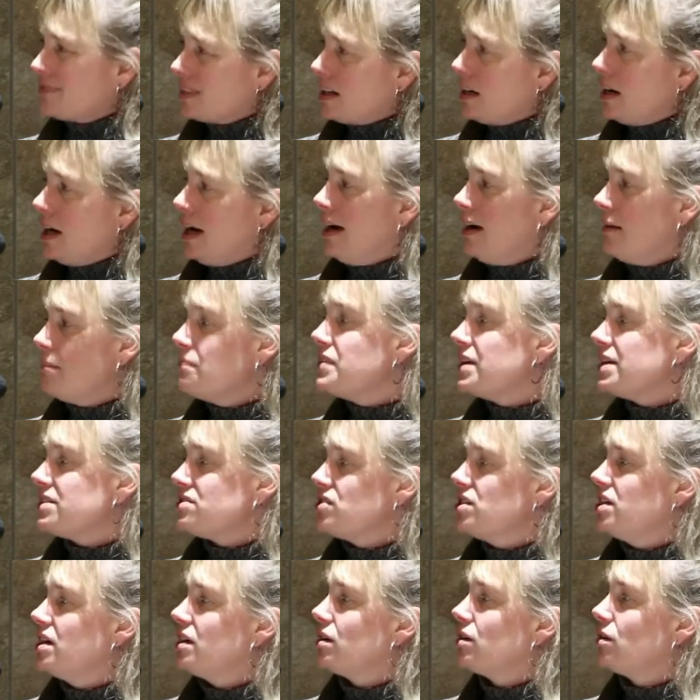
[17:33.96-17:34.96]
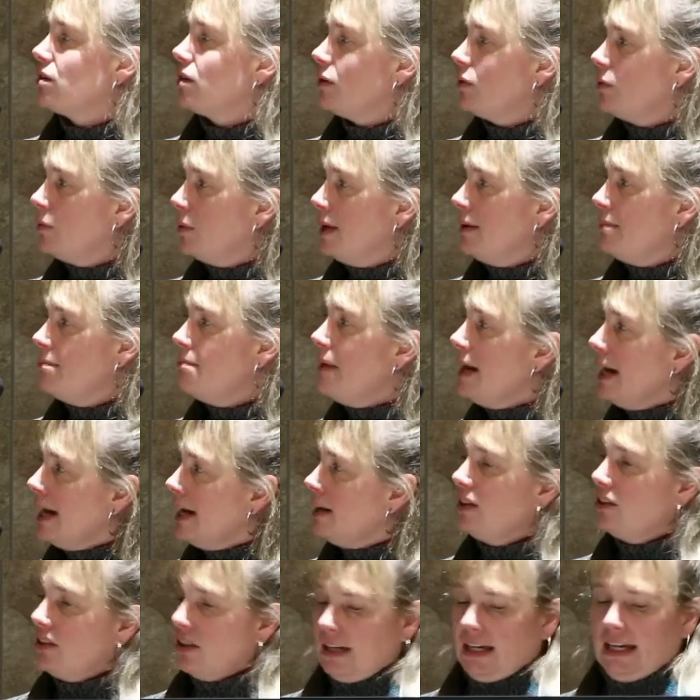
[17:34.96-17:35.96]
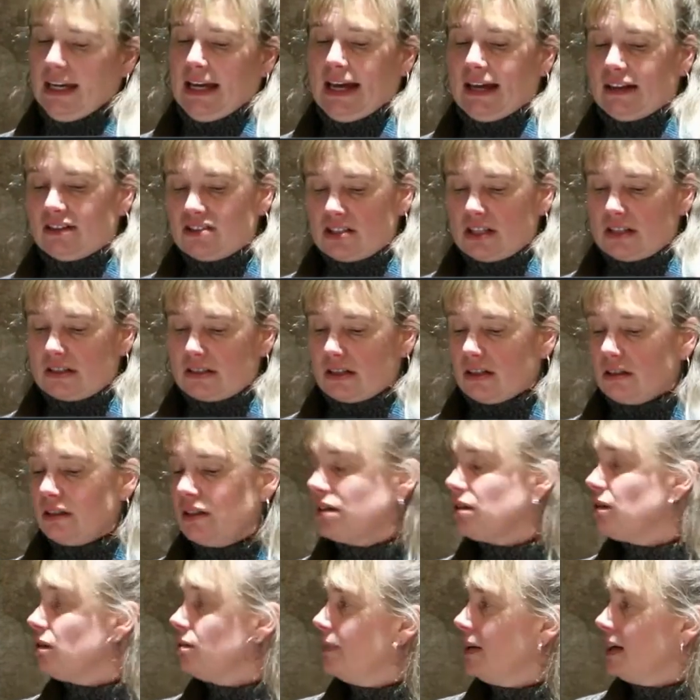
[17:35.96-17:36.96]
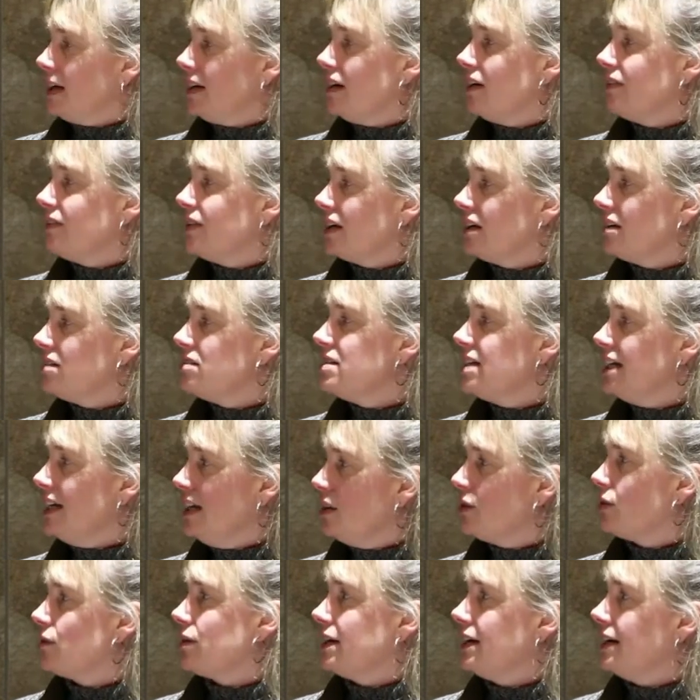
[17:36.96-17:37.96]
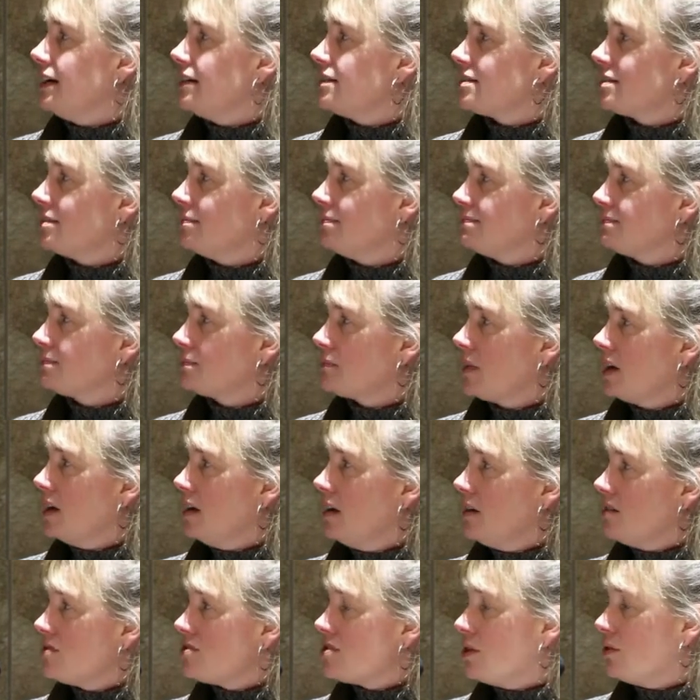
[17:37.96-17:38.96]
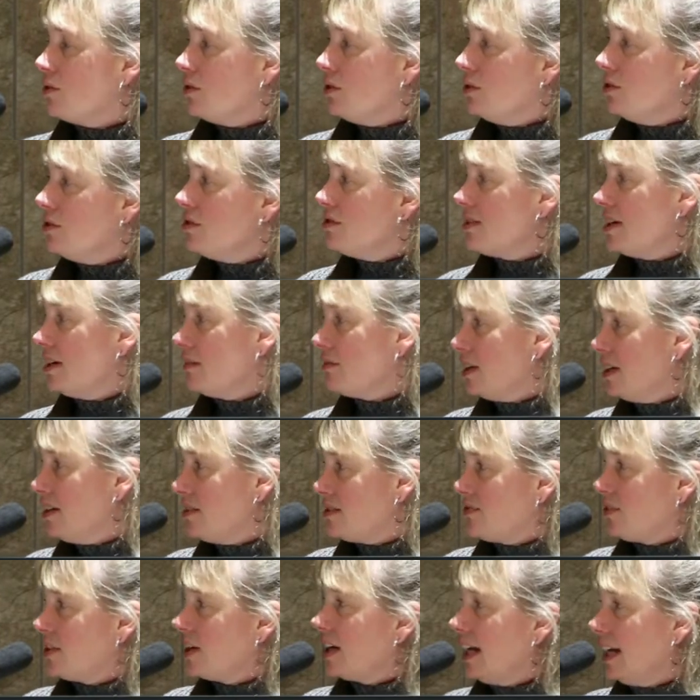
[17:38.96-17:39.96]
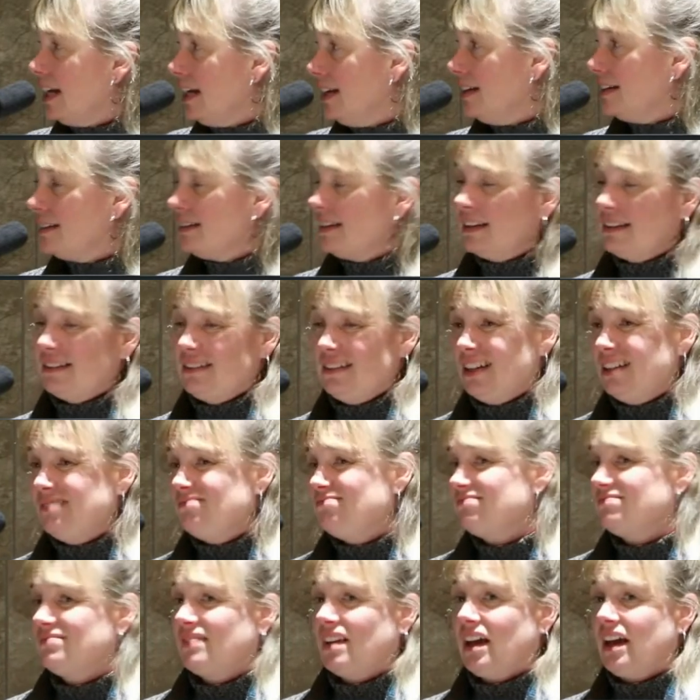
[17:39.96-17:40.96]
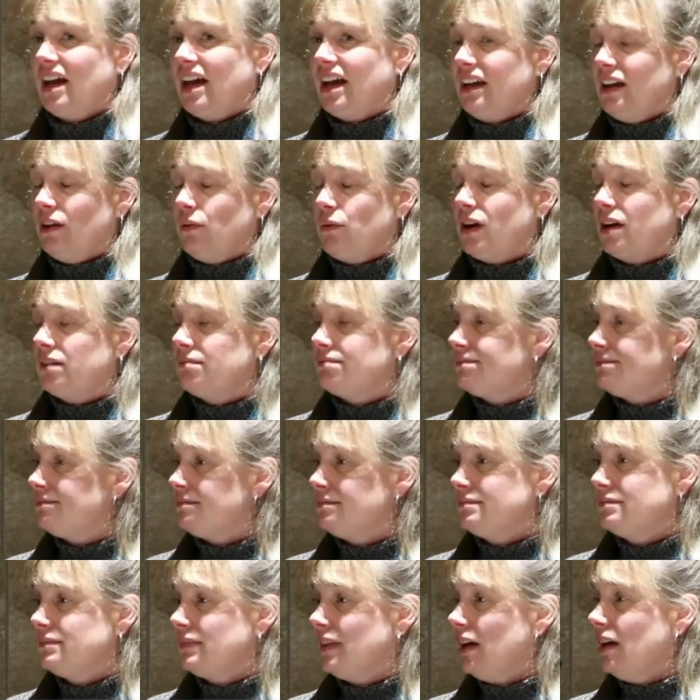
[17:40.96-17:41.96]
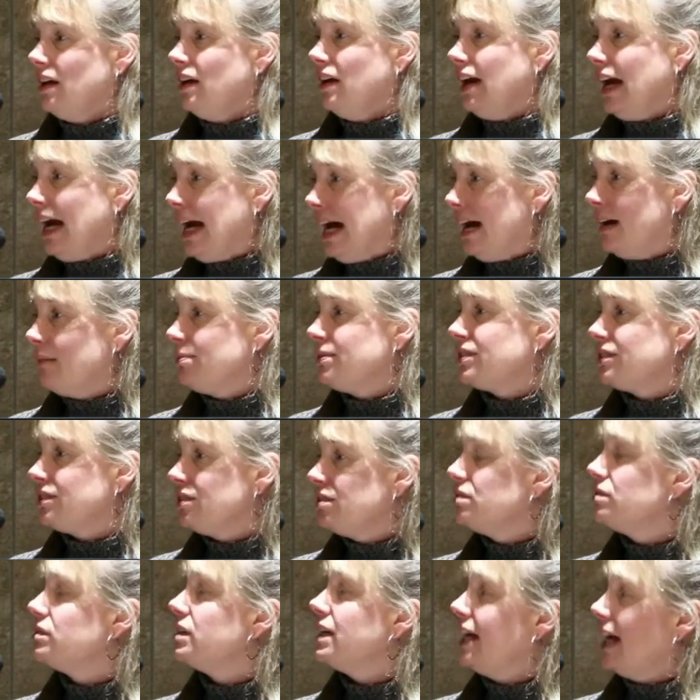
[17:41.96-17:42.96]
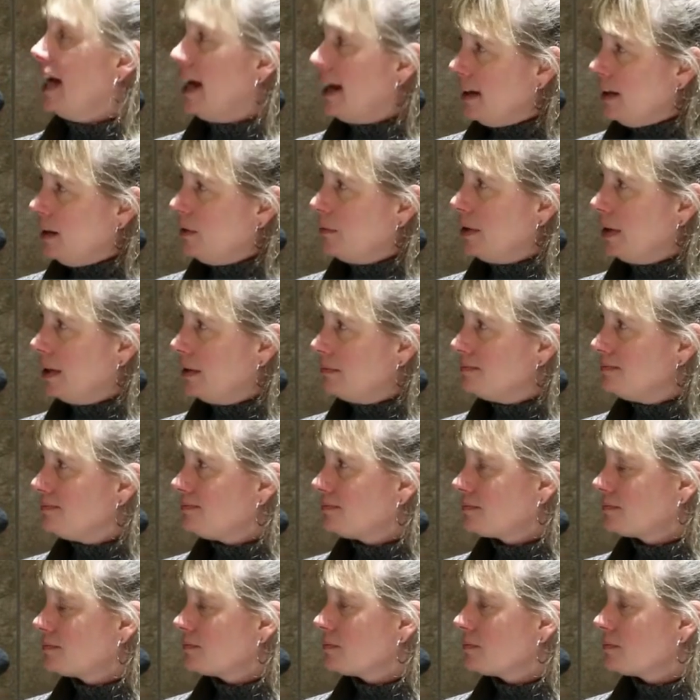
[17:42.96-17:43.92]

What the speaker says: This year we may be looking at just a little bit of a decrease. So who's at risk for getting addicted? Anyone. Absolutely anyone.